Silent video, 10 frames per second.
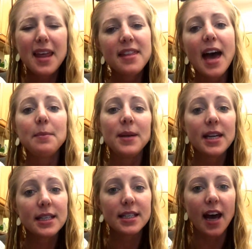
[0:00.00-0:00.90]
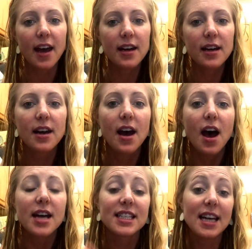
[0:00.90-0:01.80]
That being said,
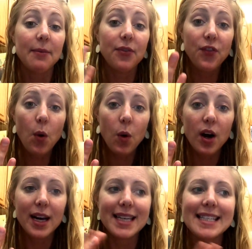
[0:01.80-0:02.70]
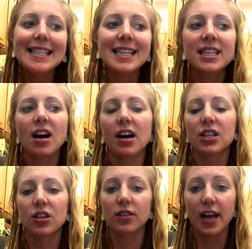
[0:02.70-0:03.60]
step 4 is
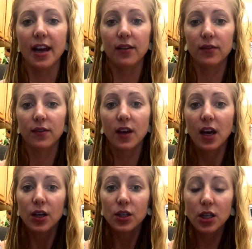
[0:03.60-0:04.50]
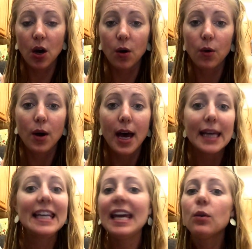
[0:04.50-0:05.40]
detox your life. So
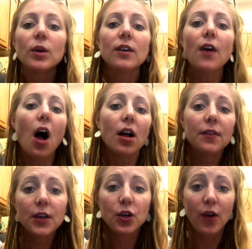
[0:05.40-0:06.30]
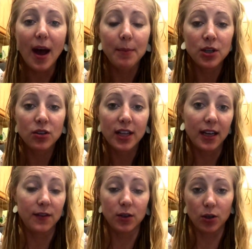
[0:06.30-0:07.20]
get rid of all of the crap in your
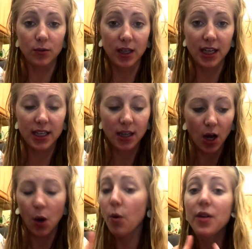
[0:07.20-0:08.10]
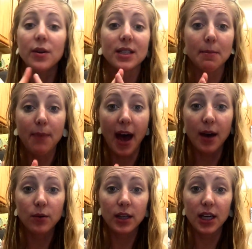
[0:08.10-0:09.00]
life you don't need. Whether it's a
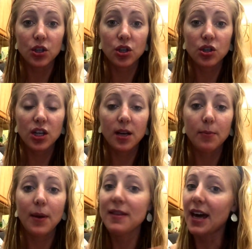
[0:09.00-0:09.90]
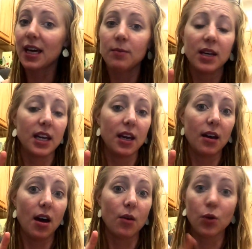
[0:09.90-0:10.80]
bad relationship, that can be
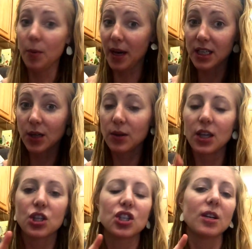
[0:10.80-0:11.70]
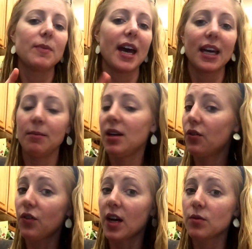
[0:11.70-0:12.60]
a romantic relationship, that can be a
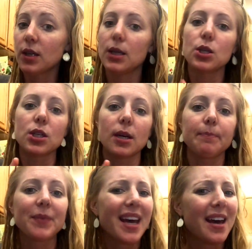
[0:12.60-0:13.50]
friend relationship.